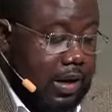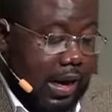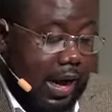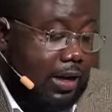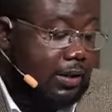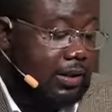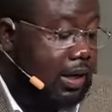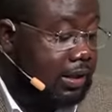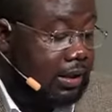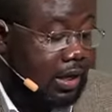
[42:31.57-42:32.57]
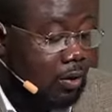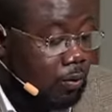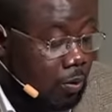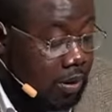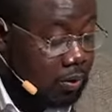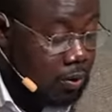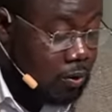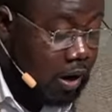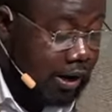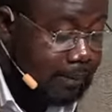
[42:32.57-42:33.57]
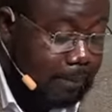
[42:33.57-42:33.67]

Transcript: And suddenly a woman who had